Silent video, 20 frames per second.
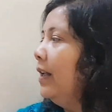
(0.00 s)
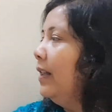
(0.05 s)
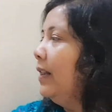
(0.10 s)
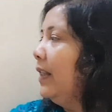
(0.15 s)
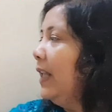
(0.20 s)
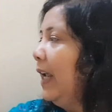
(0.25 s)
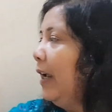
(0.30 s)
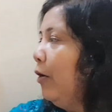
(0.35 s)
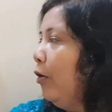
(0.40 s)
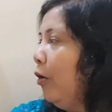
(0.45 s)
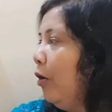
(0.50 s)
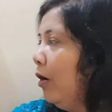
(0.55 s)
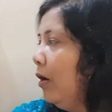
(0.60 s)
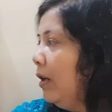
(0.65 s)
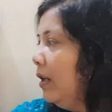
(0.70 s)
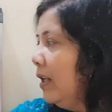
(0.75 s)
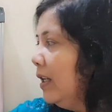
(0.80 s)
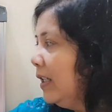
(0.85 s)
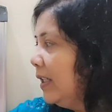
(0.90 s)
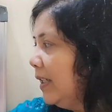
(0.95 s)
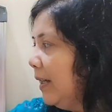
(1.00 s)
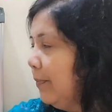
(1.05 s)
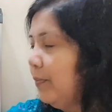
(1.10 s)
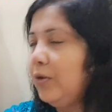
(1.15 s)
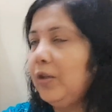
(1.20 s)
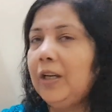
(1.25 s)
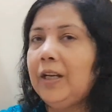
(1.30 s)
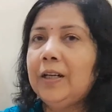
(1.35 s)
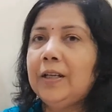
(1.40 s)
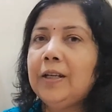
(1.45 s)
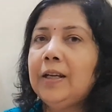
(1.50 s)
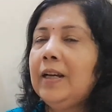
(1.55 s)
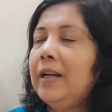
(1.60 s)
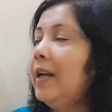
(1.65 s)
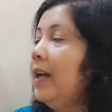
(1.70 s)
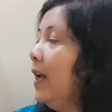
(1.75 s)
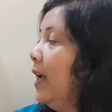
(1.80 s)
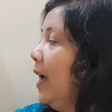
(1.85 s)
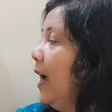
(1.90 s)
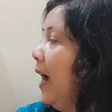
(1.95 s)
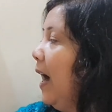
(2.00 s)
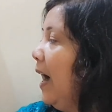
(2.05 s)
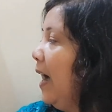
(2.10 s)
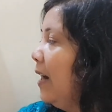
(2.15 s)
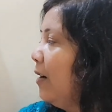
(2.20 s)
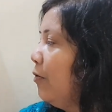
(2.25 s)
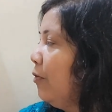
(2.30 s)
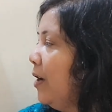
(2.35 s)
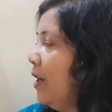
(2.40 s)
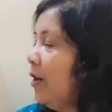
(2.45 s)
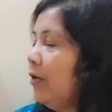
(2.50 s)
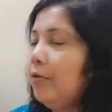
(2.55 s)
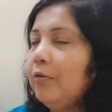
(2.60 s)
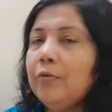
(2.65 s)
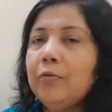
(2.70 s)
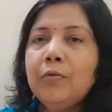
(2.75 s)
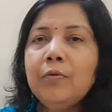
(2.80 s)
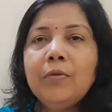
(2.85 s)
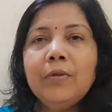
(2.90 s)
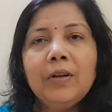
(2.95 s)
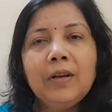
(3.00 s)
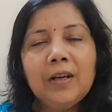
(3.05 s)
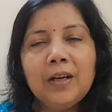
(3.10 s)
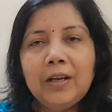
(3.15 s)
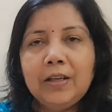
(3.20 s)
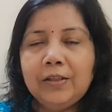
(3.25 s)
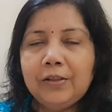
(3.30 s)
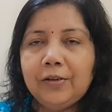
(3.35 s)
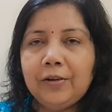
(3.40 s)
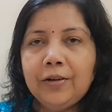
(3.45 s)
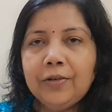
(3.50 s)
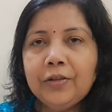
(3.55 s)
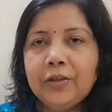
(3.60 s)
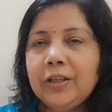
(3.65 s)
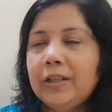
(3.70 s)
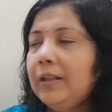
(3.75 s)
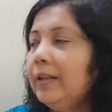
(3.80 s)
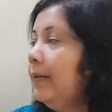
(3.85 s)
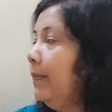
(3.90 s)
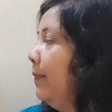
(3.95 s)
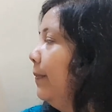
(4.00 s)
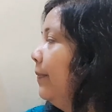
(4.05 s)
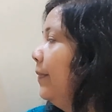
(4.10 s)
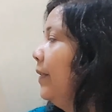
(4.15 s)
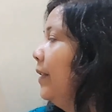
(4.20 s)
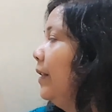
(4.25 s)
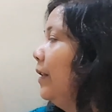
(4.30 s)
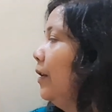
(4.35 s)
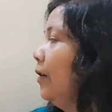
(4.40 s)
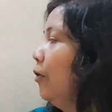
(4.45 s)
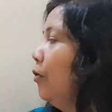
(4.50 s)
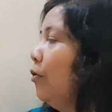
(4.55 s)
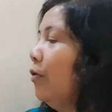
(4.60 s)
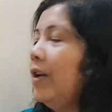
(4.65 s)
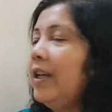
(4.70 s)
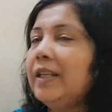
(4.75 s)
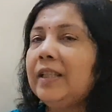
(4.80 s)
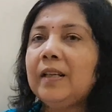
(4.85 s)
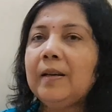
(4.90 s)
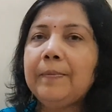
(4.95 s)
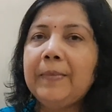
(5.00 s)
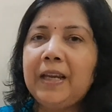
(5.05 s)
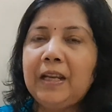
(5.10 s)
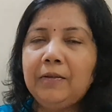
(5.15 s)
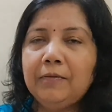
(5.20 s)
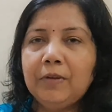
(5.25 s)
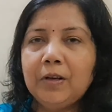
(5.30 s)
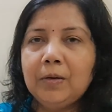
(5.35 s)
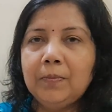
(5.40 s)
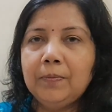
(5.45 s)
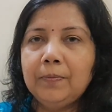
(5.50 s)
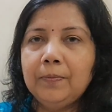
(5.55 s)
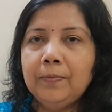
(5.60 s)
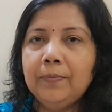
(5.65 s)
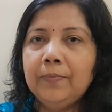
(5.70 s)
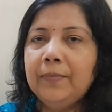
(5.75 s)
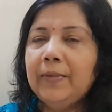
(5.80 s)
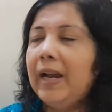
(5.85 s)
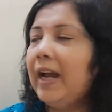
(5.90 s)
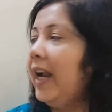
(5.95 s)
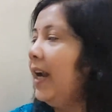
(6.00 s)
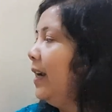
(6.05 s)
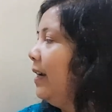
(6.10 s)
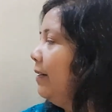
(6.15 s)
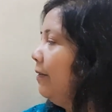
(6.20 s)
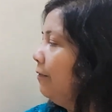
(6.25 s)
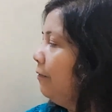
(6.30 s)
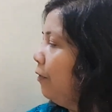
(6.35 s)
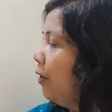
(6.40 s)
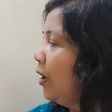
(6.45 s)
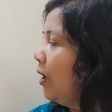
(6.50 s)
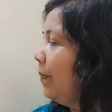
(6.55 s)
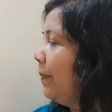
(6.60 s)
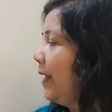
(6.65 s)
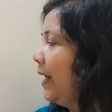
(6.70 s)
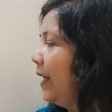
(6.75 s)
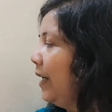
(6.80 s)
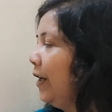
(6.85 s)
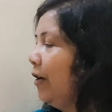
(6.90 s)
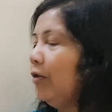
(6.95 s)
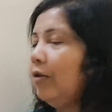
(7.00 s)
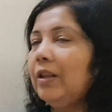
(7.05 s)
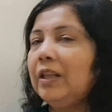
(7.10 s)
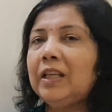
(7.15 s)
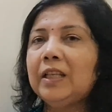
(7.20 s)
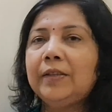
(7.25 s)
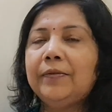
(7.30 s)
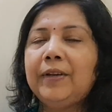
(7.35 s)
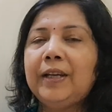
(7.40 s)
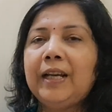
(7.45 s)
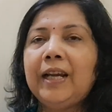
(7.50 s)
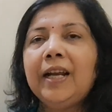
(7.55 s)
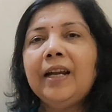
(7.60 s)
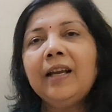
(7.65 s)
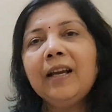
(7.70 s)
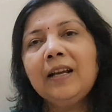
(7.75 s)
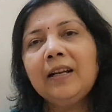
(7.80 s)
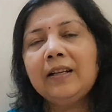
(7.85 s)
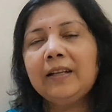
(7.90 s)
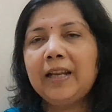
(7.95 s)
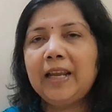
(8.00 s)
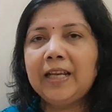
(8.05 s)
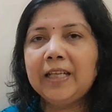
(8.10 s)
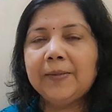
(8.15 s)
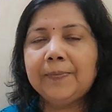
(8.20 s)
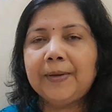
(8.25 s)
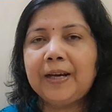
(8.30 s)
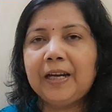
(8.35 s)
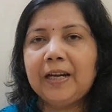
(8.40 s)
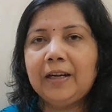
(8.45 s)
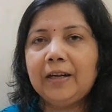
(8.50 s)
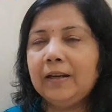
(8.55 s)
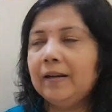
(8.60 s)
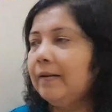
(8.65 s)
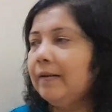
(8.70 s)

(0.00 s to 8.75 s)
They all subject, are going to construction, go is the main verb and for a picnic on this weekend next part.